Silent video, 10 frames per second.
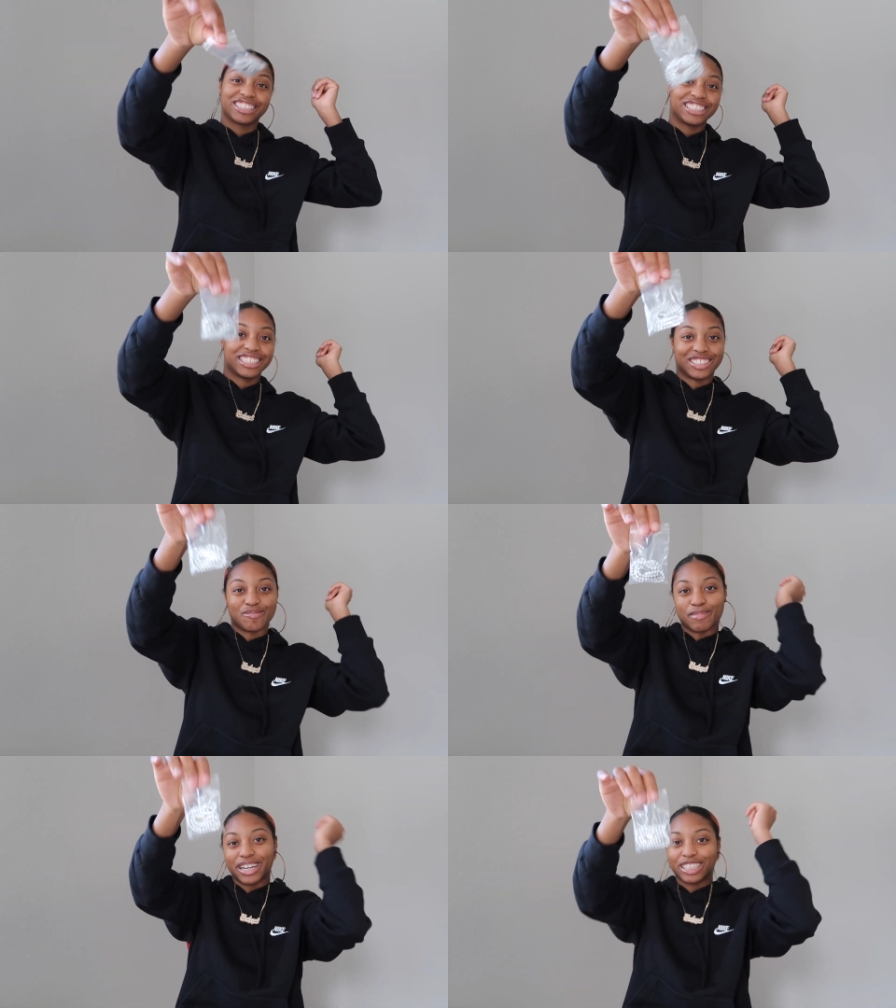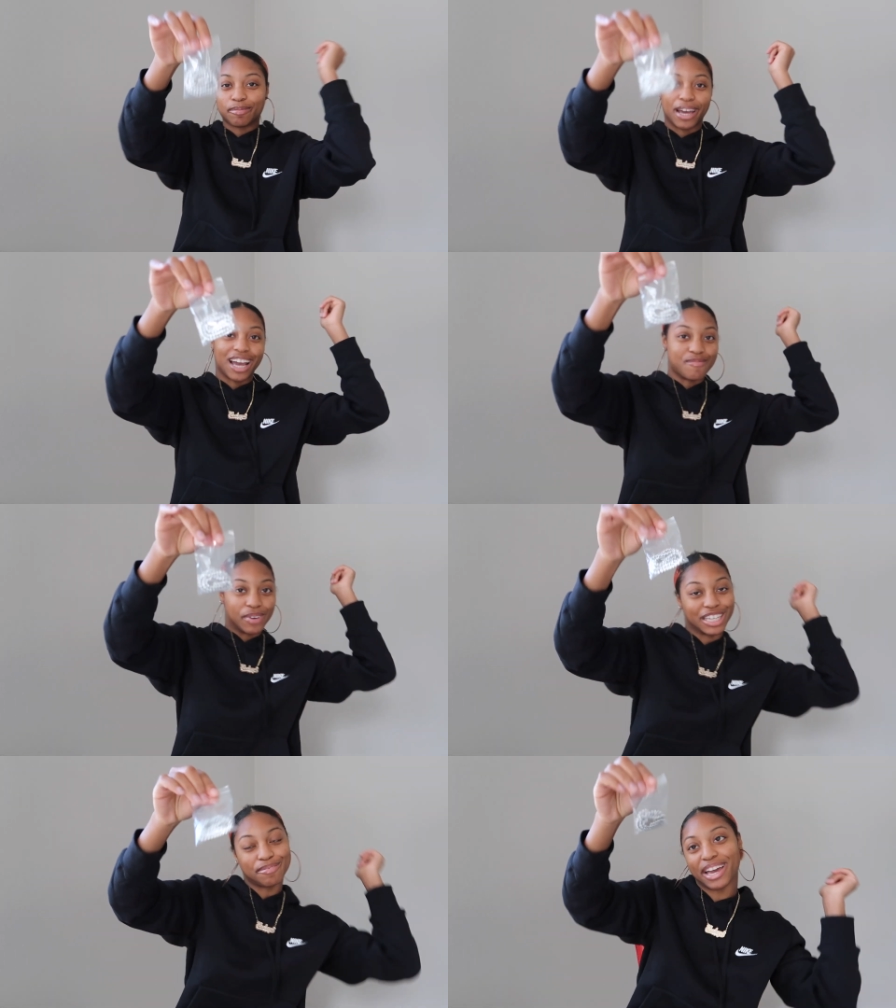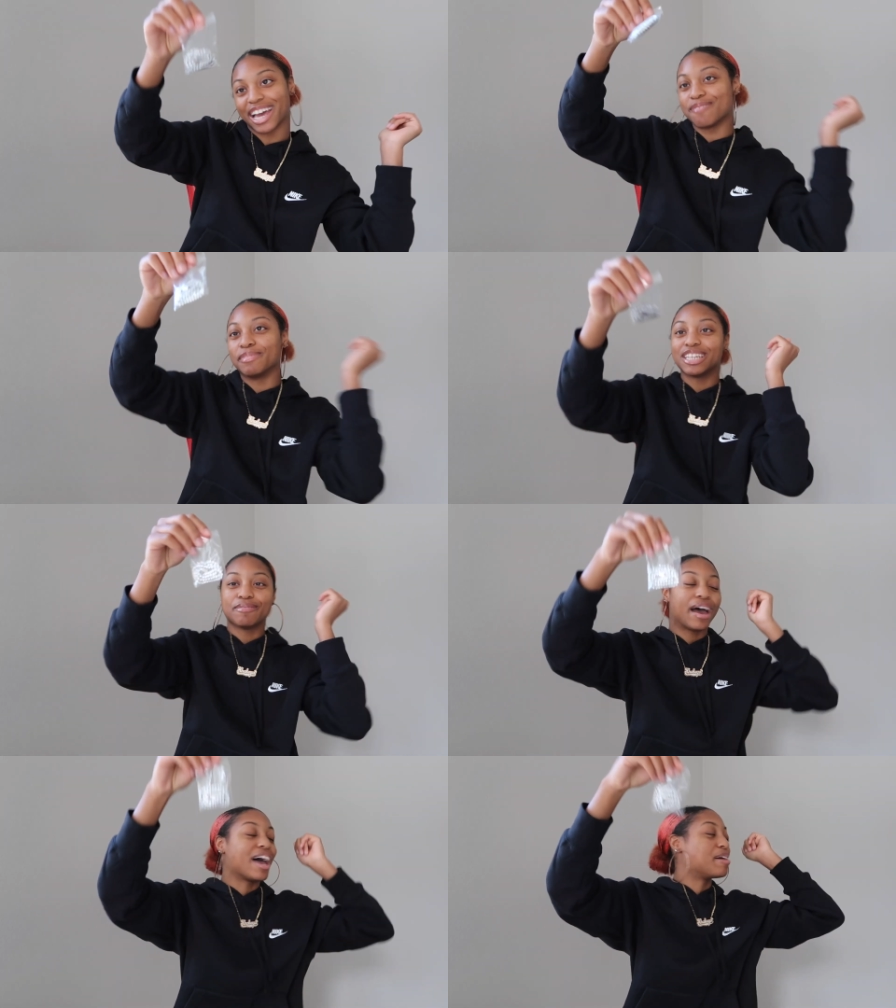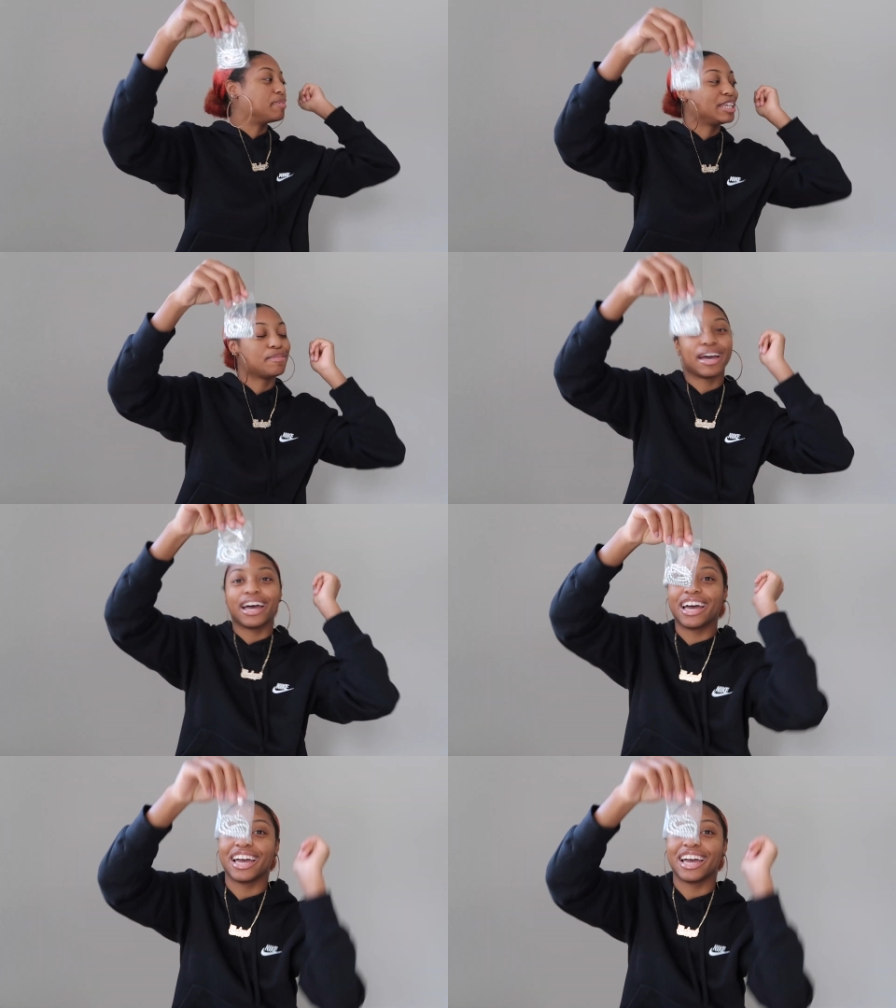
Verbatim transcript: It's the money bag, money bag, money bag, money bag.